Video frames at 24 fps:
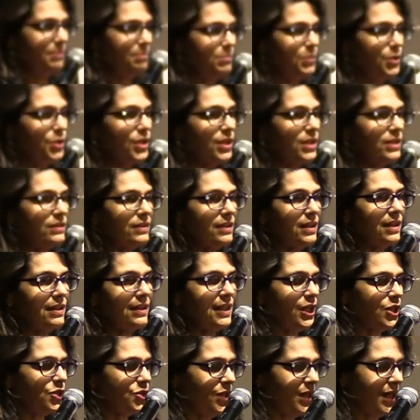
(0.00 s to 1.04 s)
book,
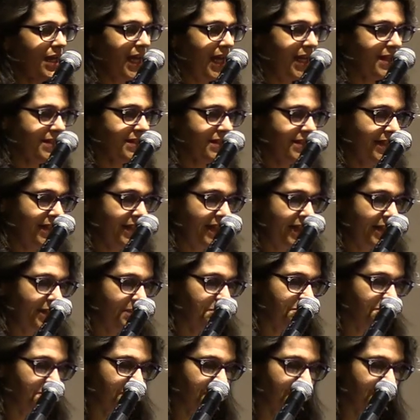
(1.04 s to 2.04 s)
Electric Cat City.